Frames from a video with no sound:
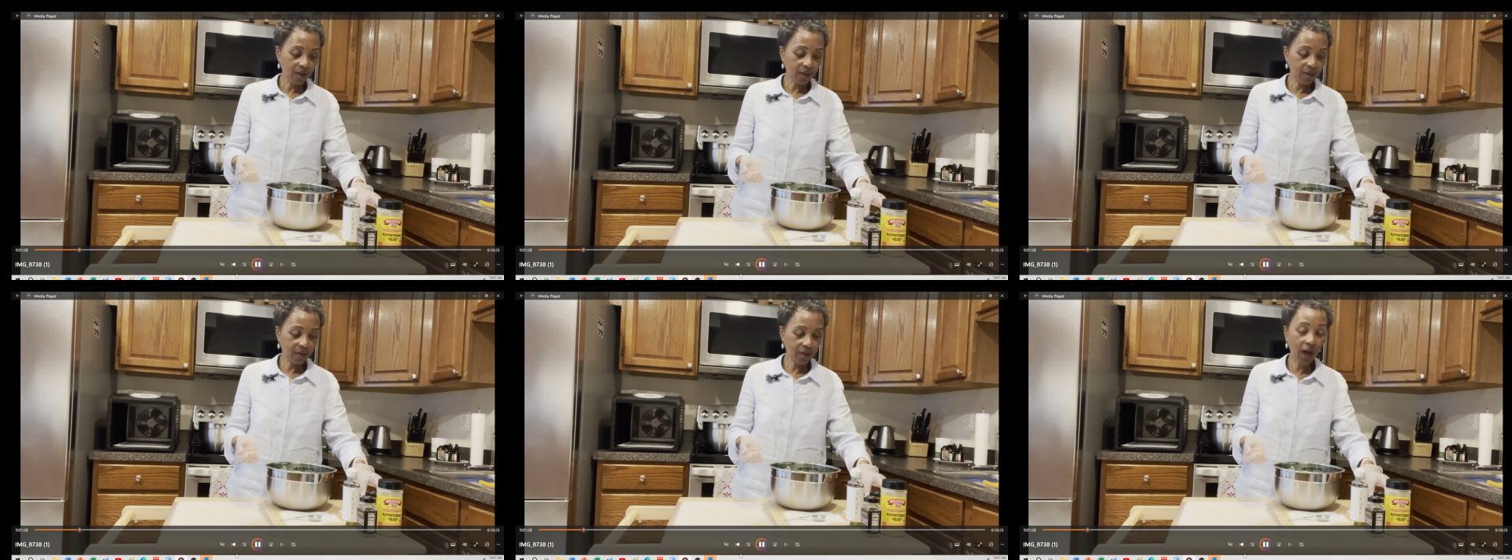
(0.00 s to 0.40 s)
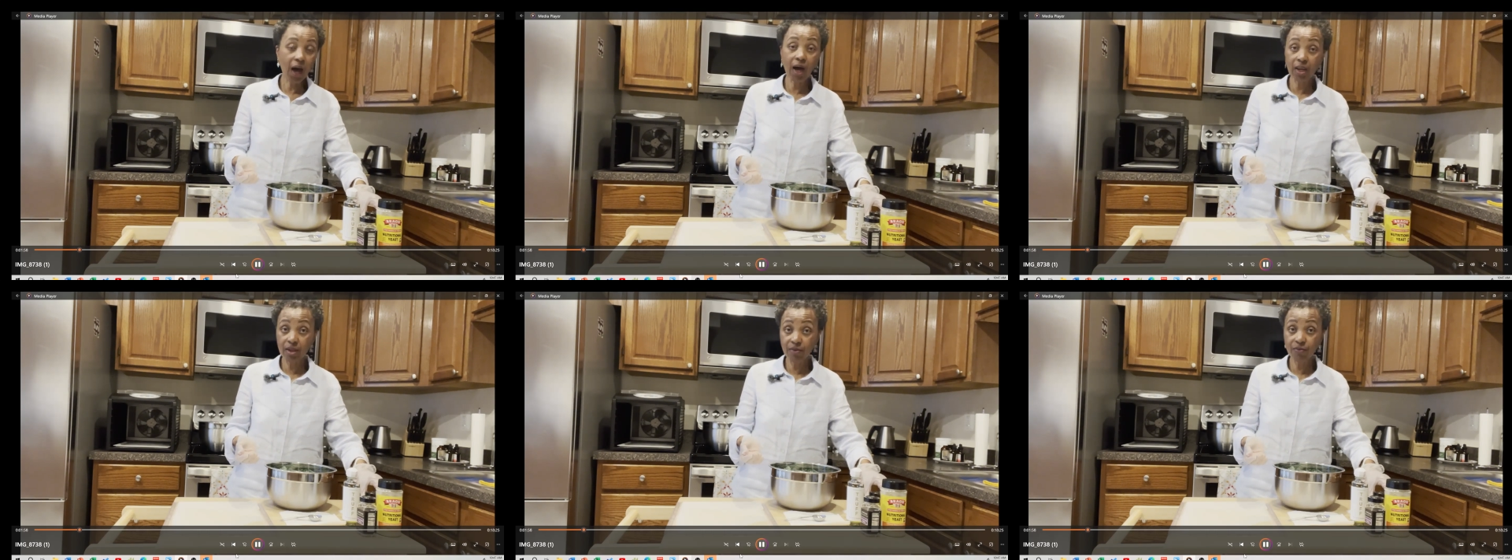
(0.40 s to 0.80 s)

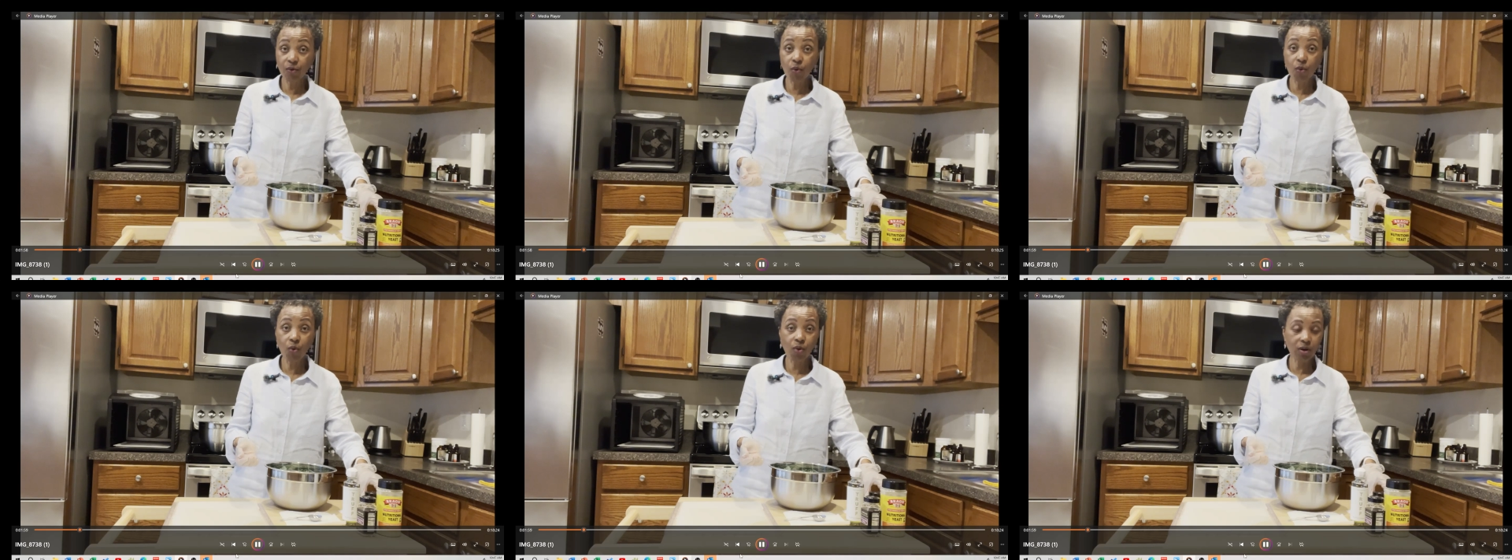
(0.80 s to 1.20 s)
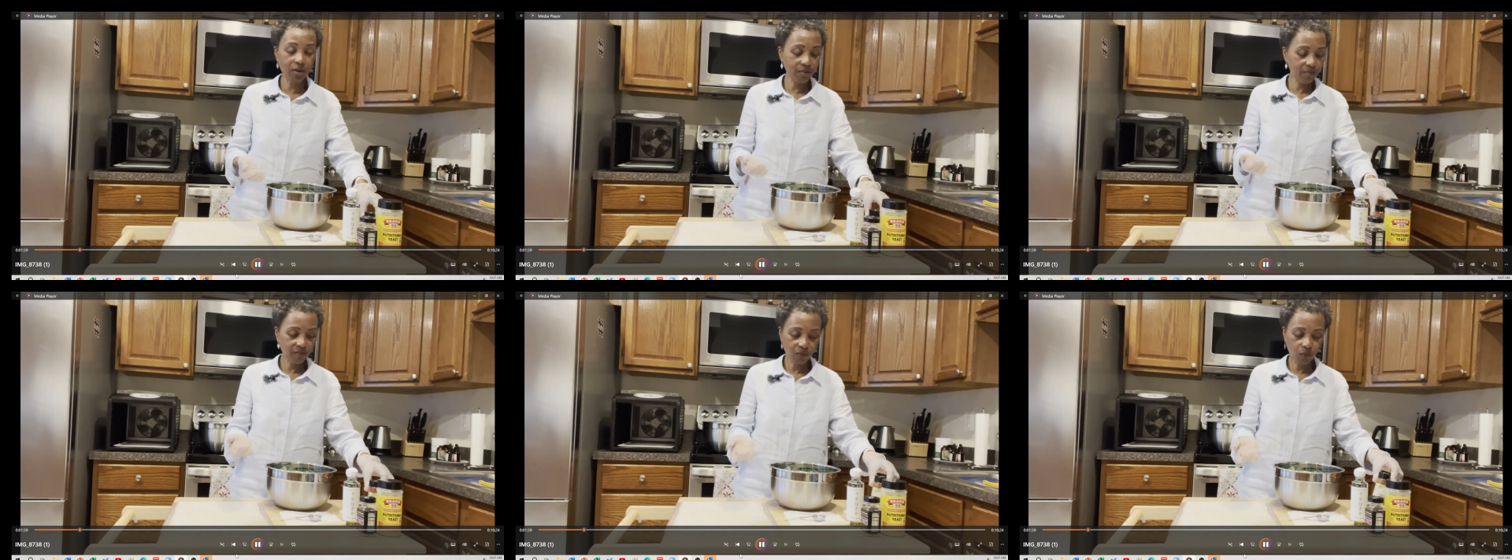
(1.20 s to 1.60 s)
olive oil,
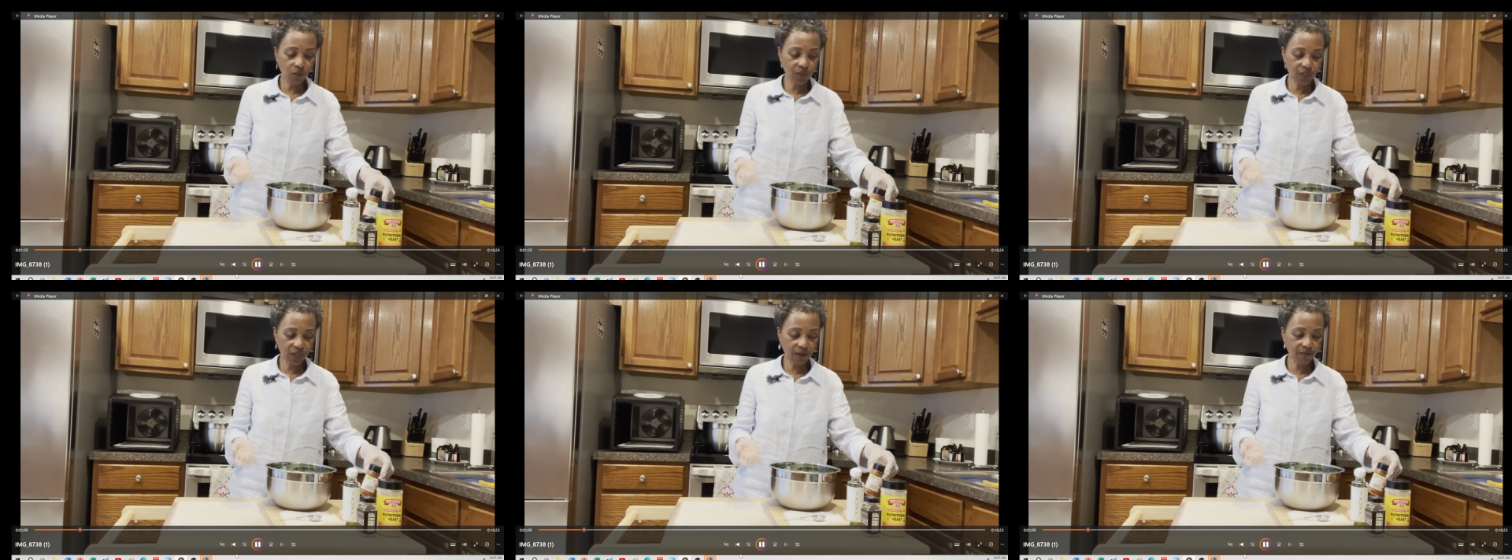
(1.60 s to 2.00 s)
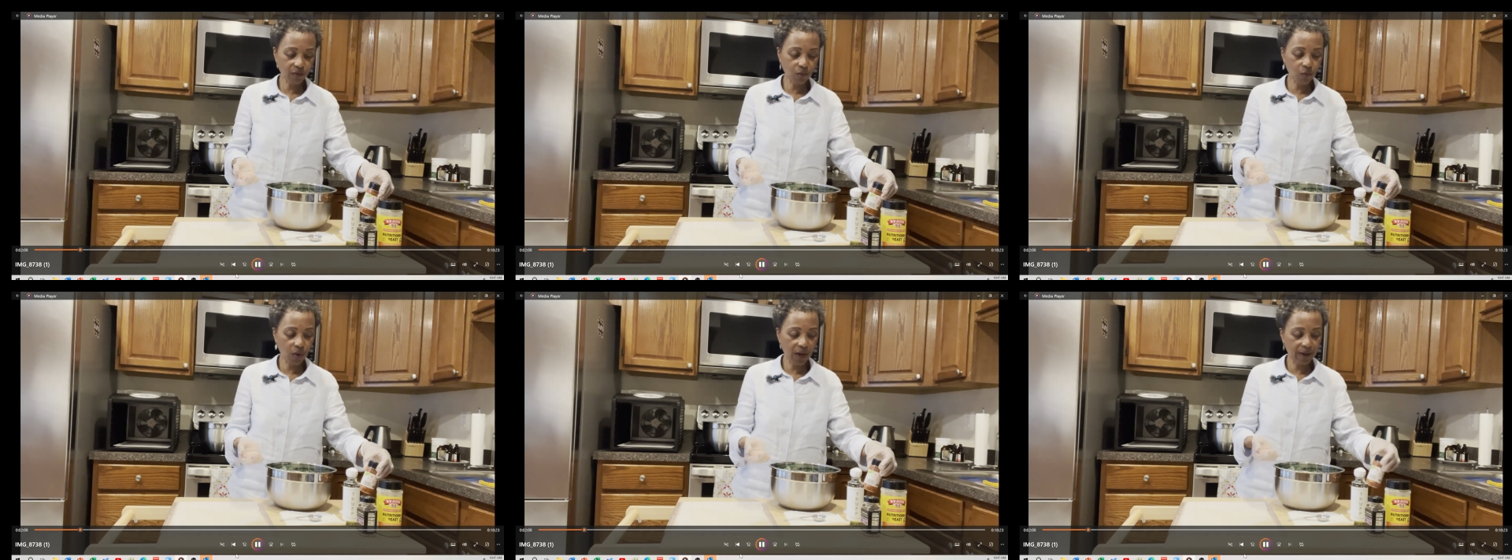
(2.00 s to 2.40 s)
whichever
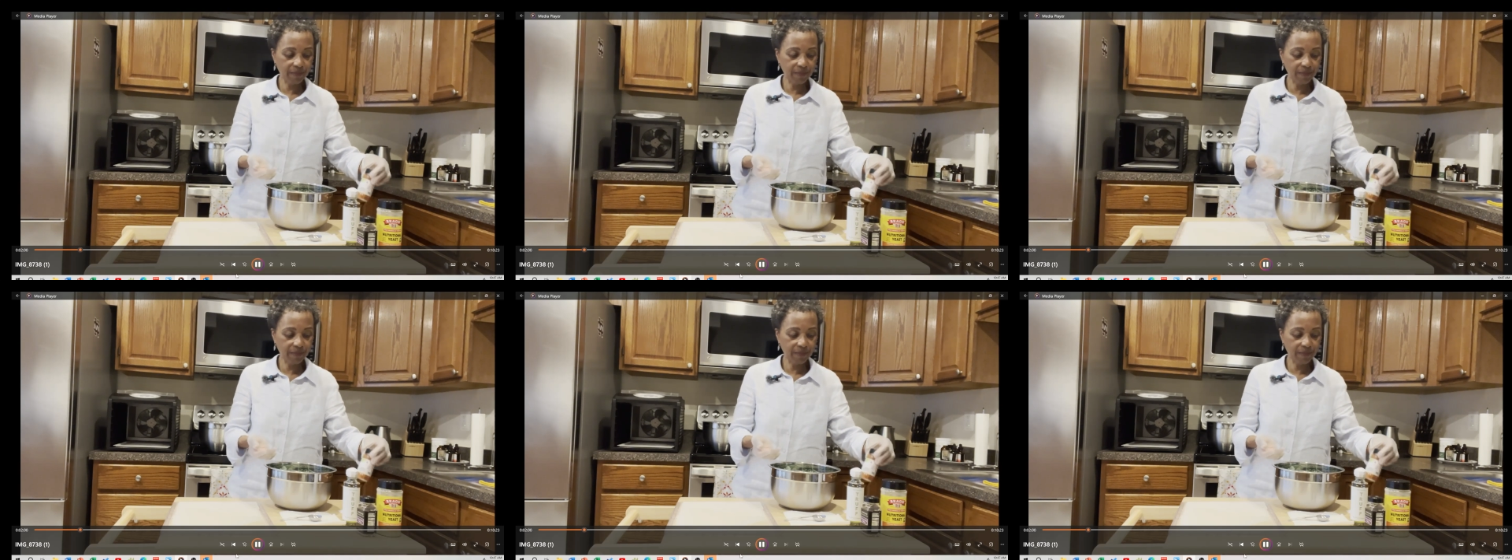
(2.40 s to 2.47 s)
one.